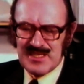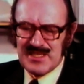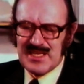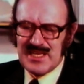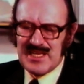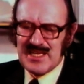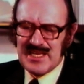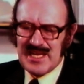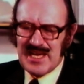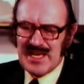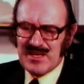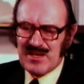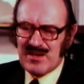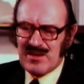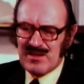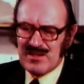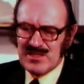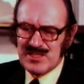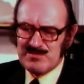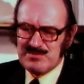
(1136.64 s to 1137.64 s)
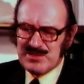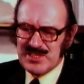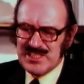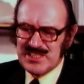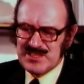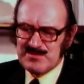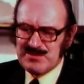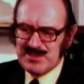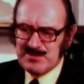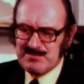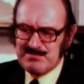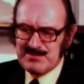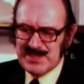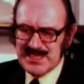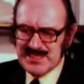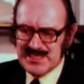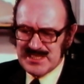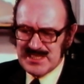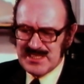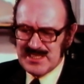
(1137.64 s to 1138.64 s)
They had all the policemen
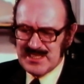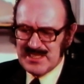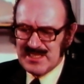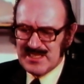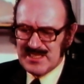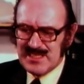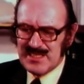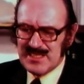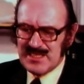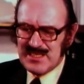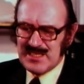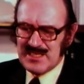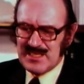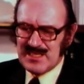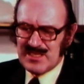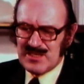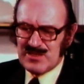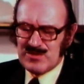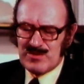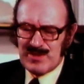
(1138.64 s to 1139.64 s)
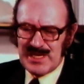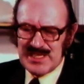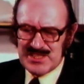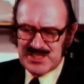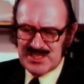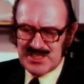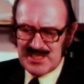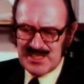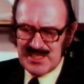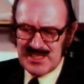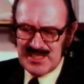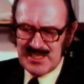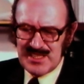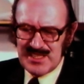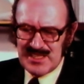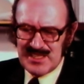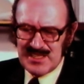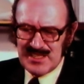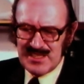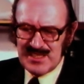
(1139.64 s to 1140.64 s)
busy
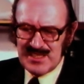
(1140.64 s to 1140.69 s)
questioning